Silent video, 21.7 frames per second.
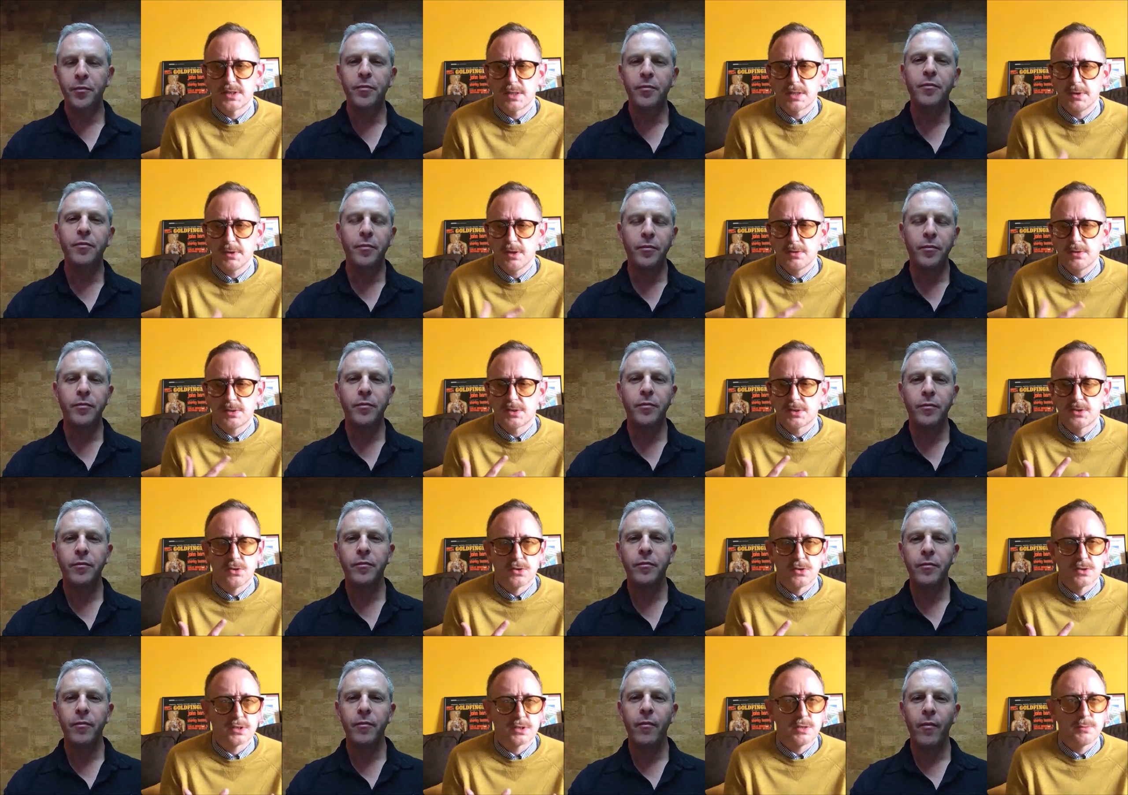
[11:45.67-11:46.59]
Speaker 1: And some of those
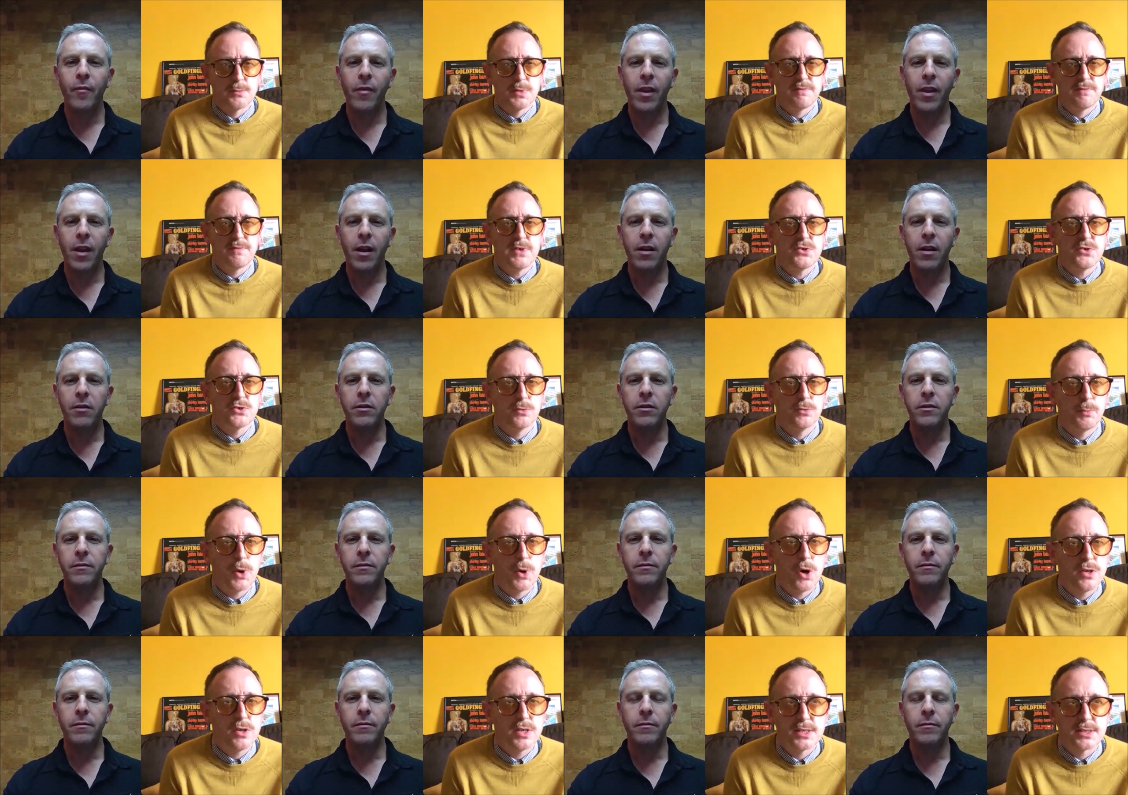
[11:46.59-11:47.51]
thoughts can be visual.
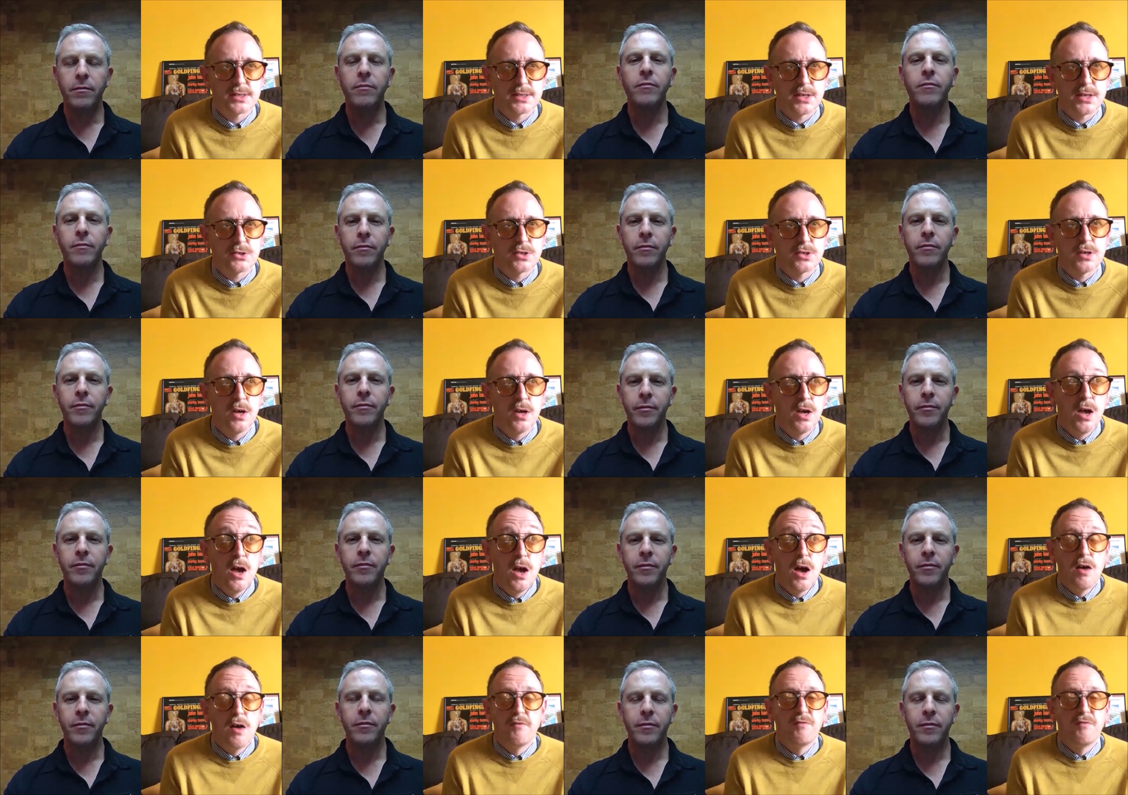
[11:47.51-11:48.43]
Bond is such a,
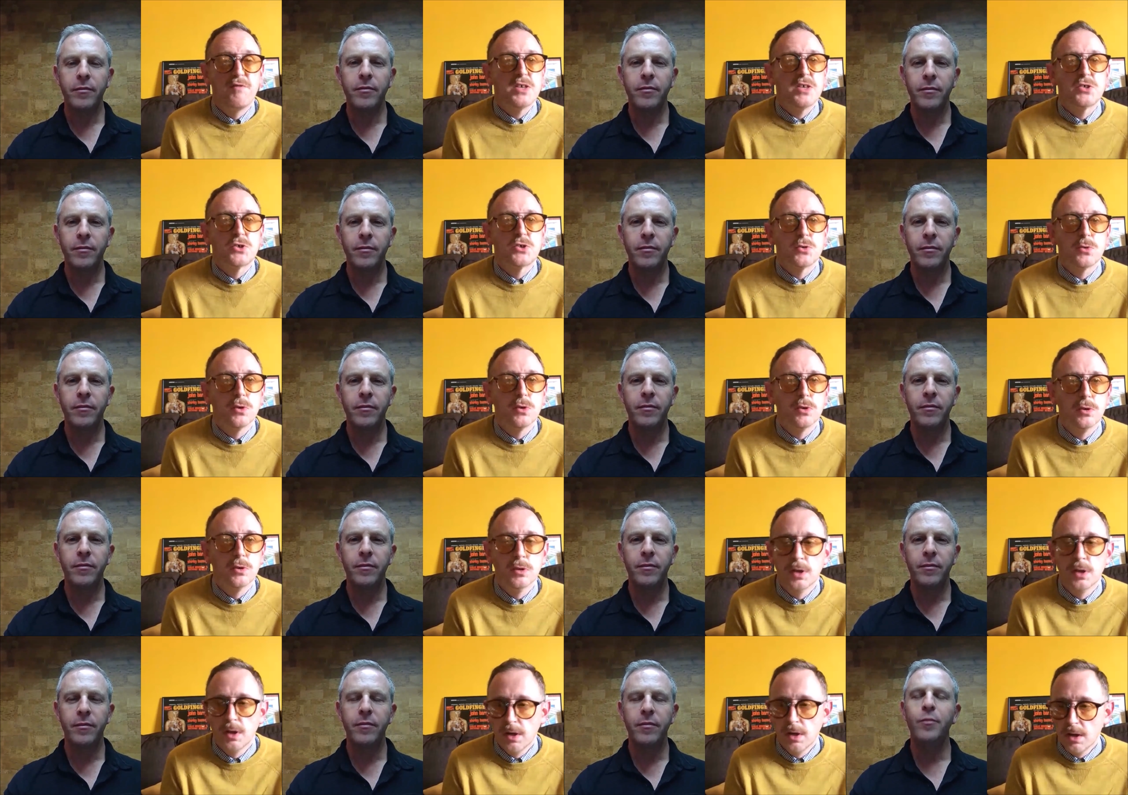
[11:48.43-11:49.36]
a
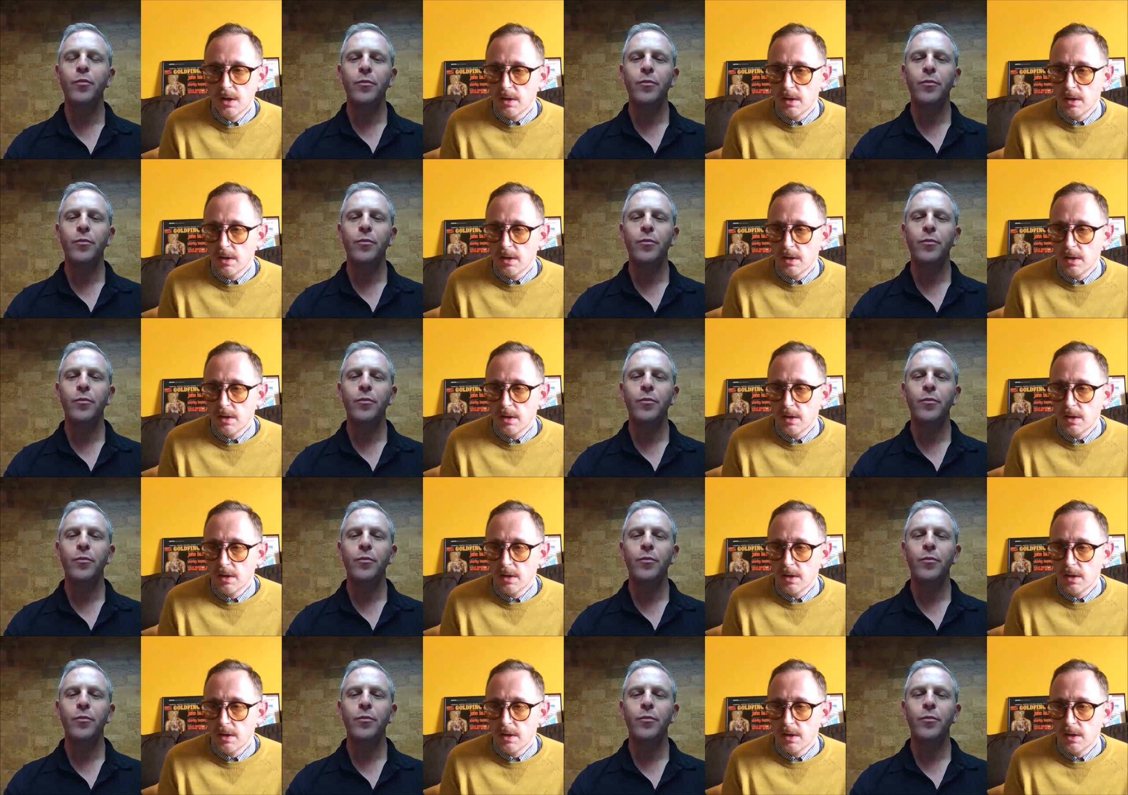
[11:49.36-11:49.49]
visual,